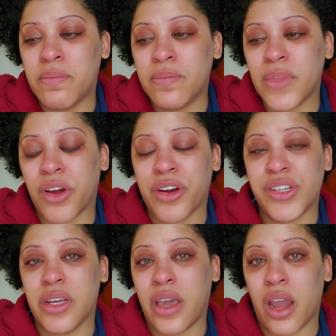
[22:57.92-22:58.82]
The
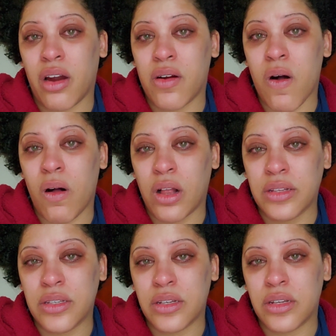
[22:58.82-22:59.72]
urgent care
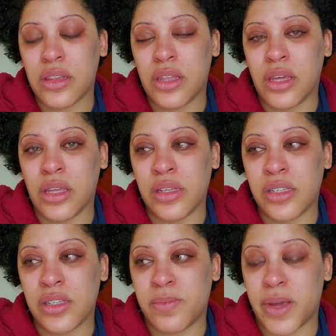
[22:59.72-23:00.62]
called the
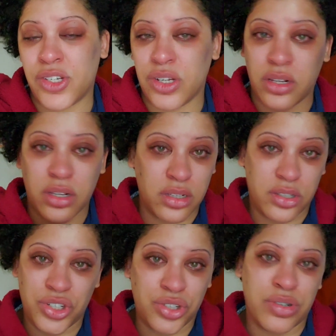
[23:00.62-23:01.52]
special
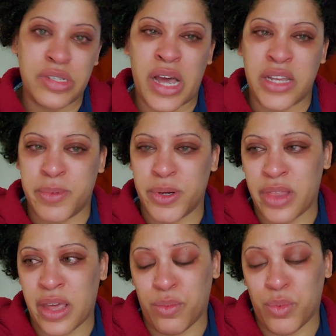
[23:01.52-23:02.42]
children's hospital that